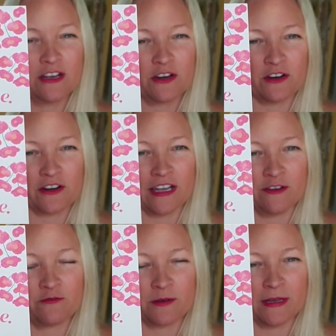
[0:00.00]
Her
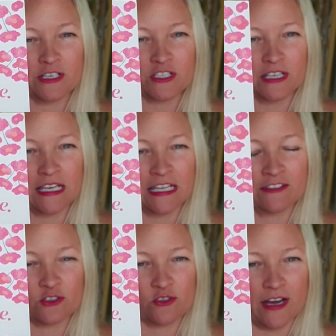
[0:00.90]
information and
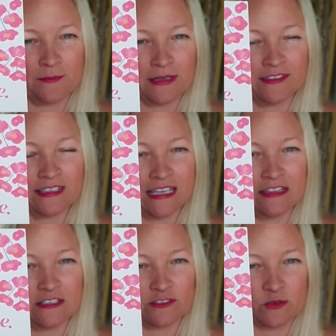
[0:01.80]
Instagram is in
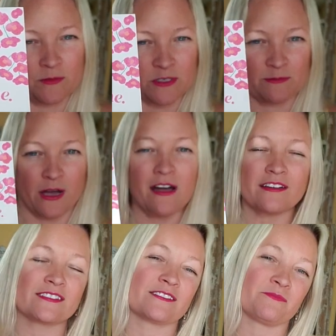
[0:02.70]
the description
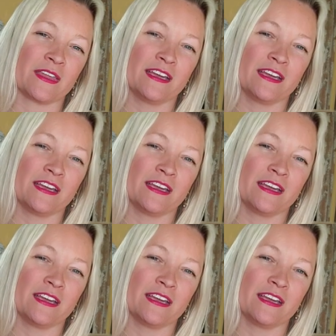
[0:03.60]
box.